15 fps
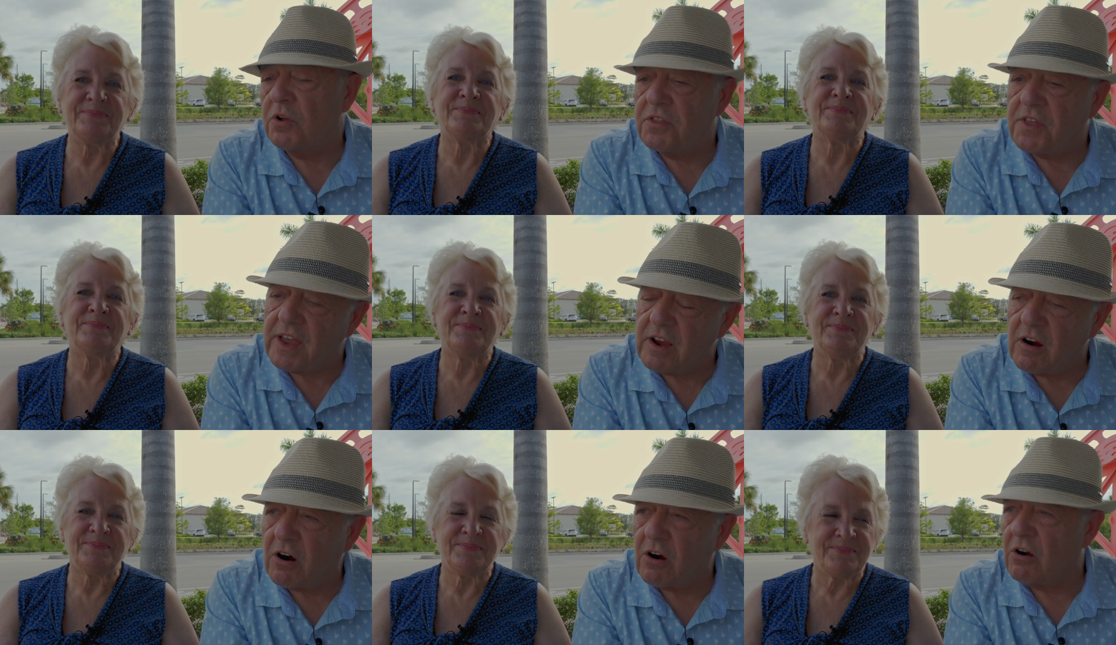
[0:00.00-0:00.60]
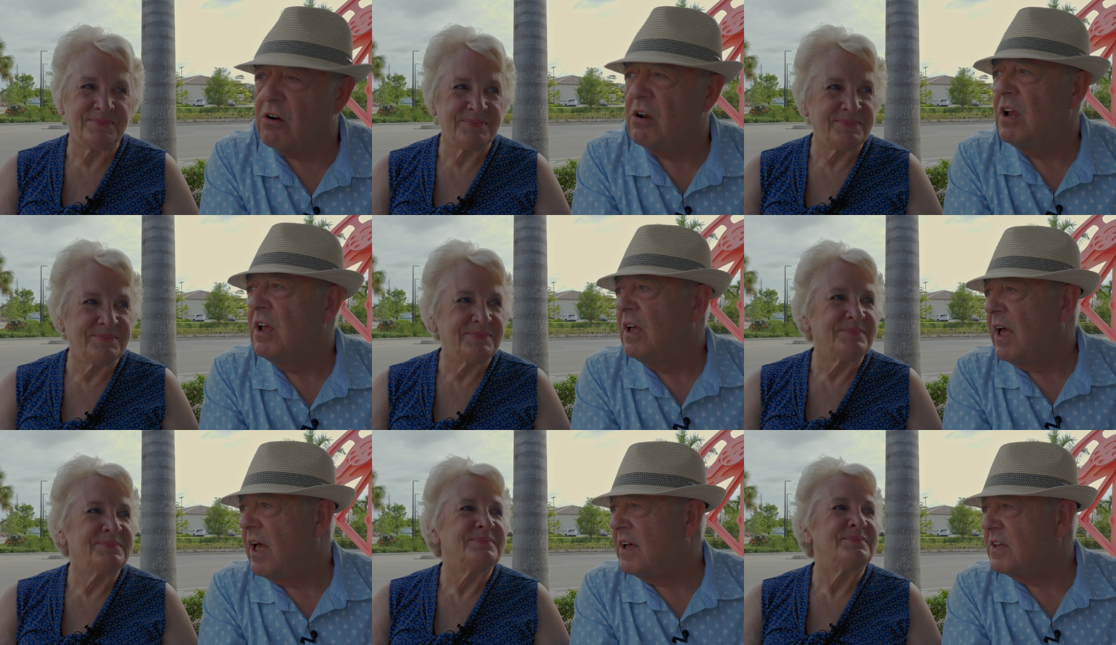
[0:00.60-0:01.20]
Speaker 1: they are
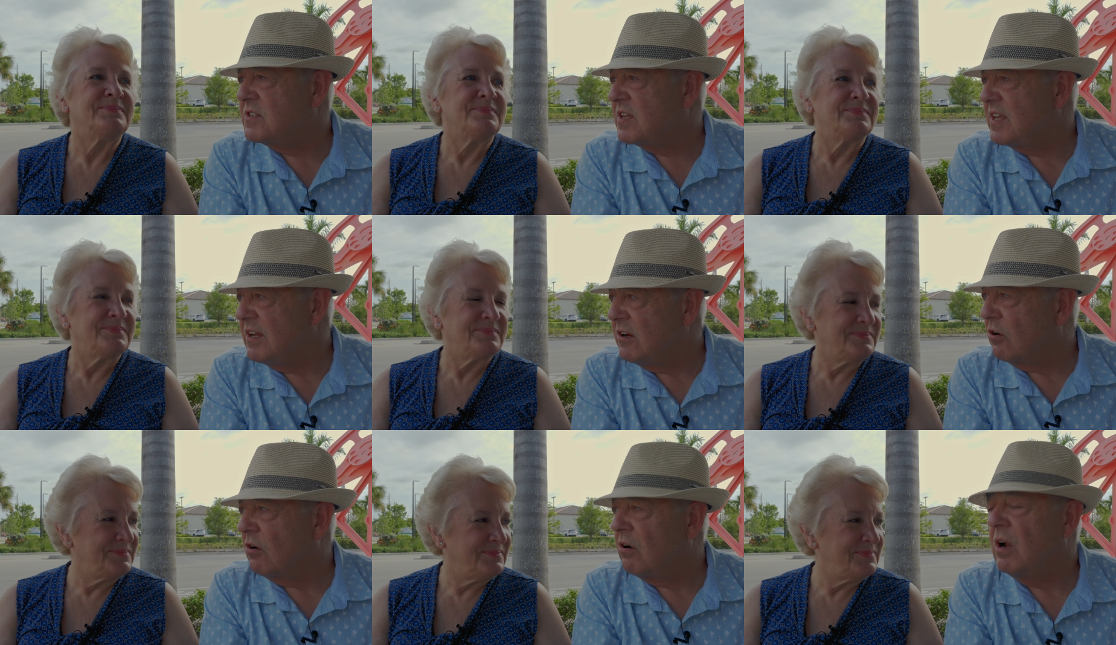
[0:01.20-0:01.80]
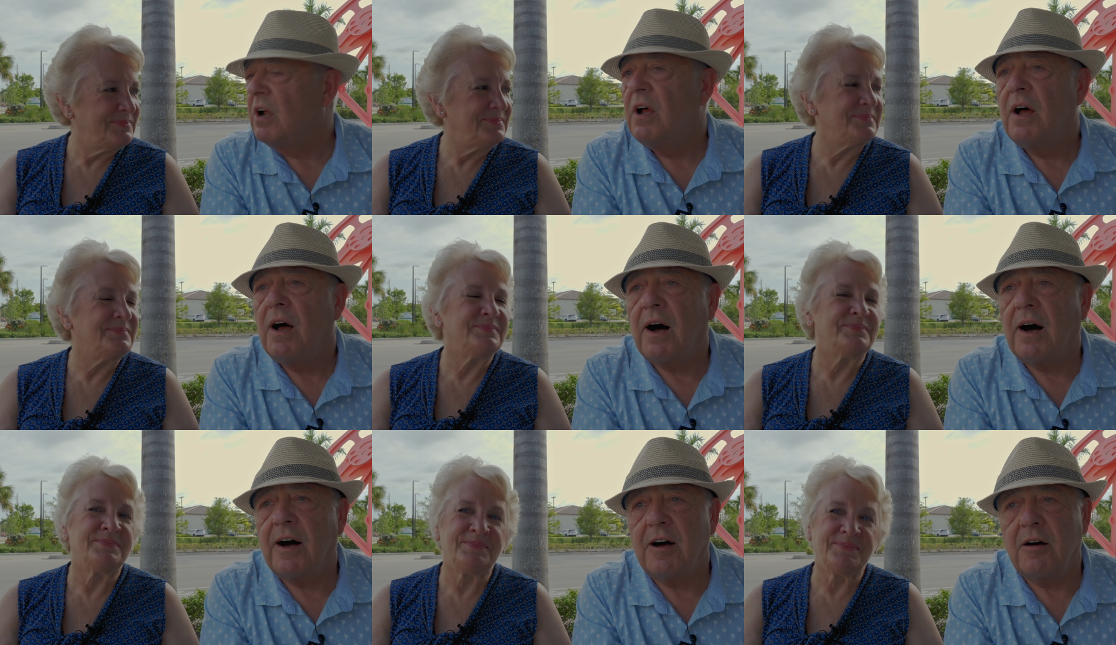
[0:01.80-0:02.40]
as here,
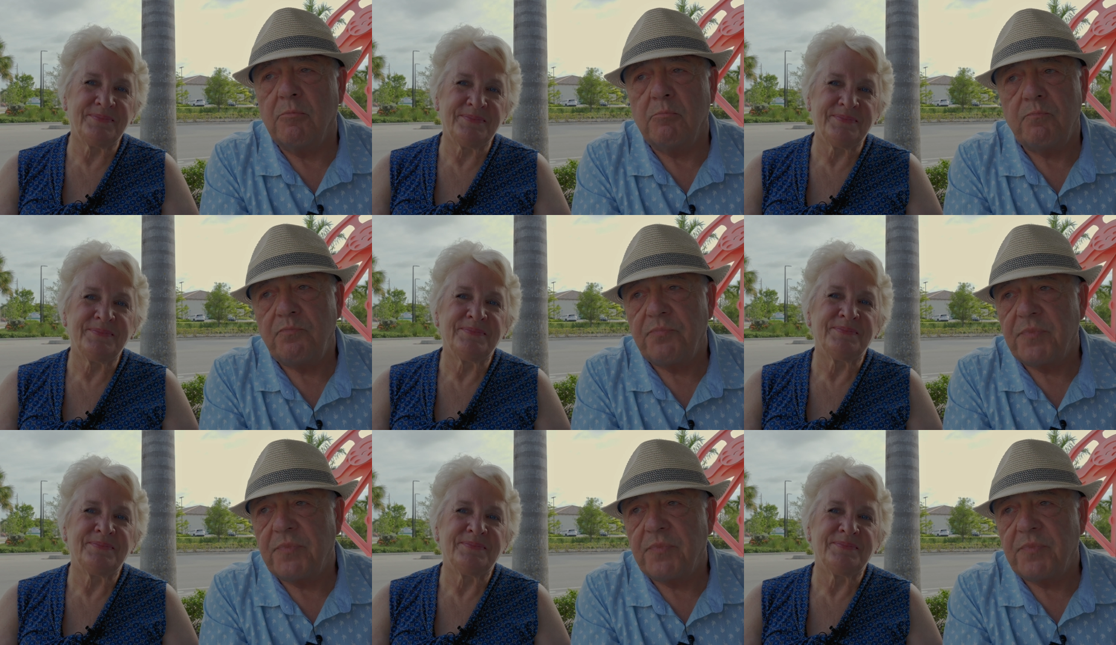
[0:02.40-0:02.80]
um,